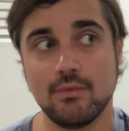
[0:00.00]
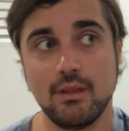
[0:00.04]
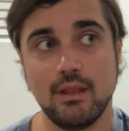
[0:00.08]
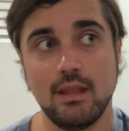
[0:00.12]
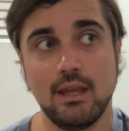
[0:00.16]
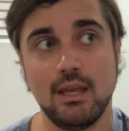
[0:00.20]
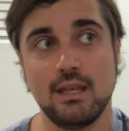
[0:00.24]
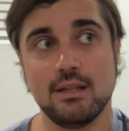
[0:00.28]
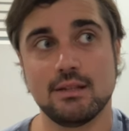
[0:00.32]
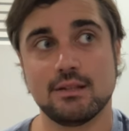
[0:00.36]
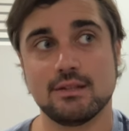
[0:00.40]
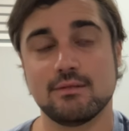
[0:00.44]

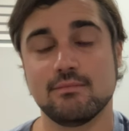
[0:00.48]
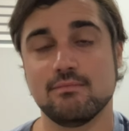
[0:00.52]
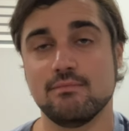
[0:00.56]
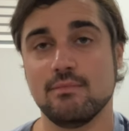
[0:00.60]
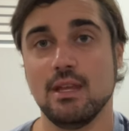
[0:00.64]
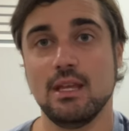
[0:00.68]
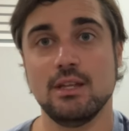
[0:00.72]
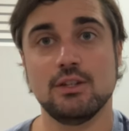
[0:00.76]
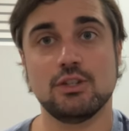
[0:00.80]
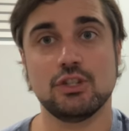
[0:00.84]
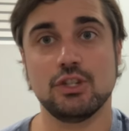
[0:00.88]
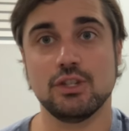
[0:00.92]
it's
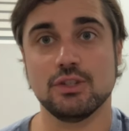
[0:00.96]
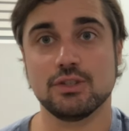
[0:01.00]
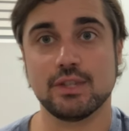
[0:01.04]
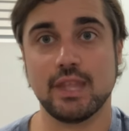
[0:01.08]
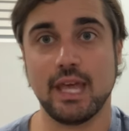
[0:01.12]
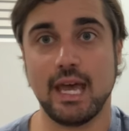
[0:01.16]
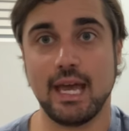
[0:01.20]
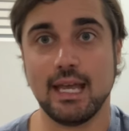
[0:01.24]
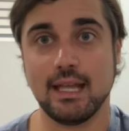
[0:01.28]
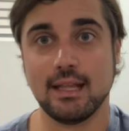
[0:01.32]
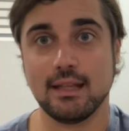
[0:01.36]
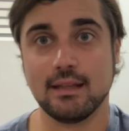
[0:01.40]
just
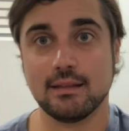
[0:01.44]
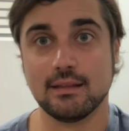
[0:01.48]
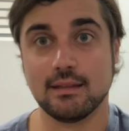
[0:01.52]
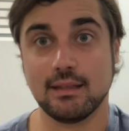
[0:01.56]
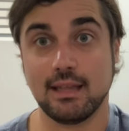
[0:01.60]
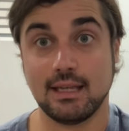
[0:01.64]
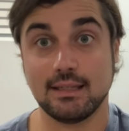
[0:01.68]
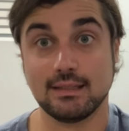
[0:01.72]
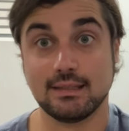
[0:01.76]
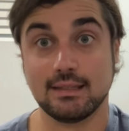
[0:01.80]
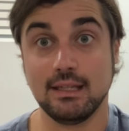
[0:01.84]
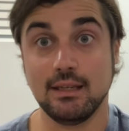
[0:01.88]
that
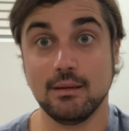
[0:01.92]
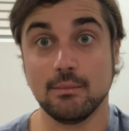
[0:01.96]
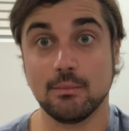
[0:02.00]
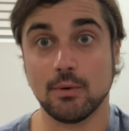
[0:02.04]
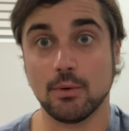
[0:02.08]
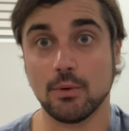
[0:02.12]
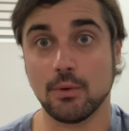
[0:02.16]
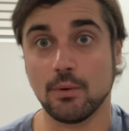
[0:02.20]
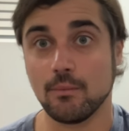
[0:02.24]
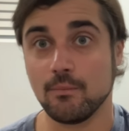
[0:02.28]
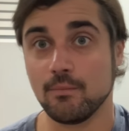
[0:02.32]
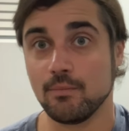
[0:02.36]

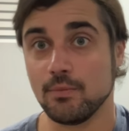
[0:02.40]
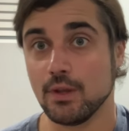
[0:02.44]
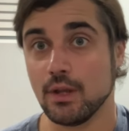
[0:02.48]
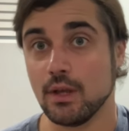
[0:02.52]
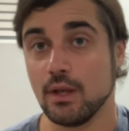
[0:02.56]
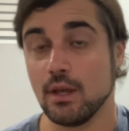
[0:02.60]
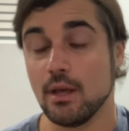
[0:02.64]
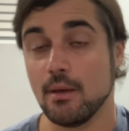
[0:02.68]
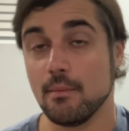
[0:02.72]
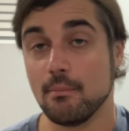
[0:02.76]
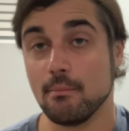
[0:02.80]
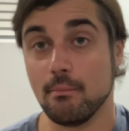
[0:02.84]
simple.
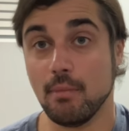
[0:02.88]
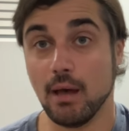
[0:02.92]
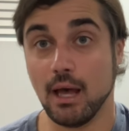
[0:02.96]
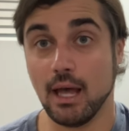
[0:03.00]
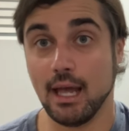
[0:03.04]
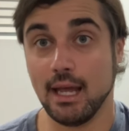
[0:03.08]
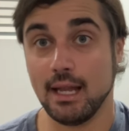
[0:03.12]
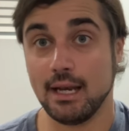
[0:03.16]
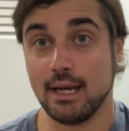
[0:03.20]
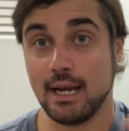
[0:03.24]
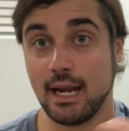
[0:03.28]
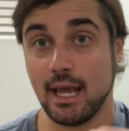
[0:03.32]

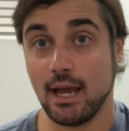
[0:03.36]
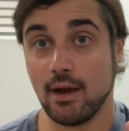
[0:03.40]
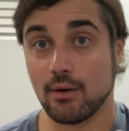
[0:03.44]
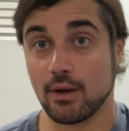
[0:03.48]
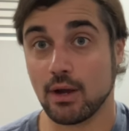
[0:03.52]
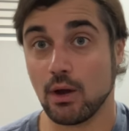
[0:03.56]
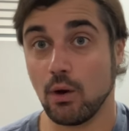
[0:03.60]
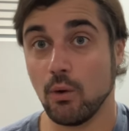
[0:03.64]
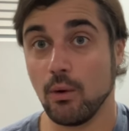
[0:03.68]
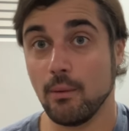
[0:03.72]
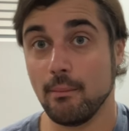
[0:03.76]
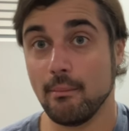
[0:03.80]
But now going